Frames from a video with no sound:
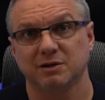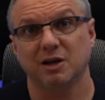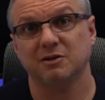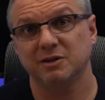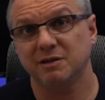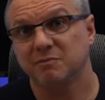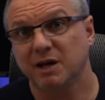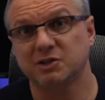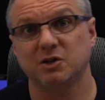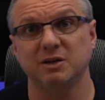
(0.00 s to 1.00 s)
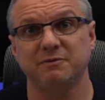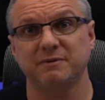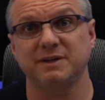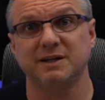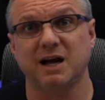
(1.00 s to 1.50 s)
Luckily, it's only
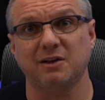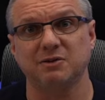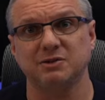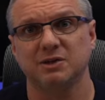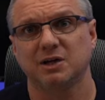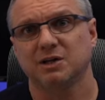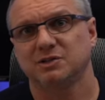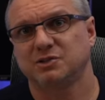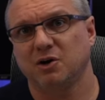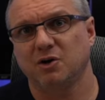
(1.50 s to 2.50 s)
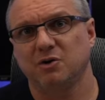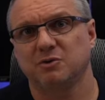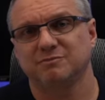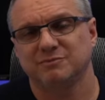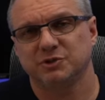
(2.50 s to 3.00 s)
fifteen dollars,
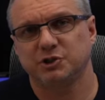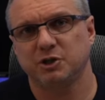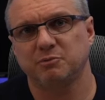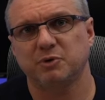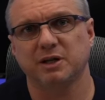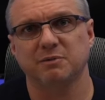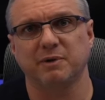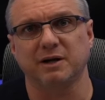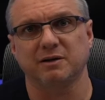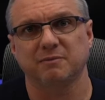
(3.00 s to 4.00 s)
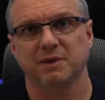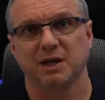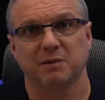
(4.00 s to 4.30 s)
so shouldn't break the bank.